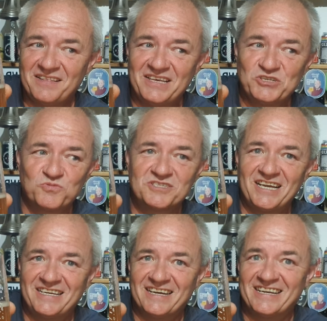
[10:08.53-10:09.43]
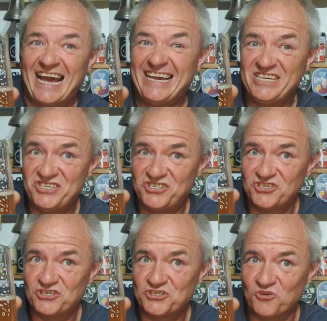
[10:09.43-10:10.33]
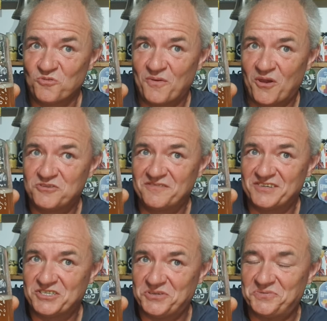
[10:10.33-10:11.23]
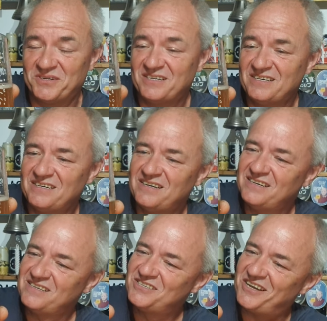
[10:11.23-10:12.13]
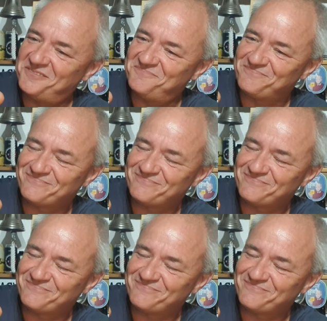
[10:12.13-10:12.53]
this will take an age to upload if I do. So,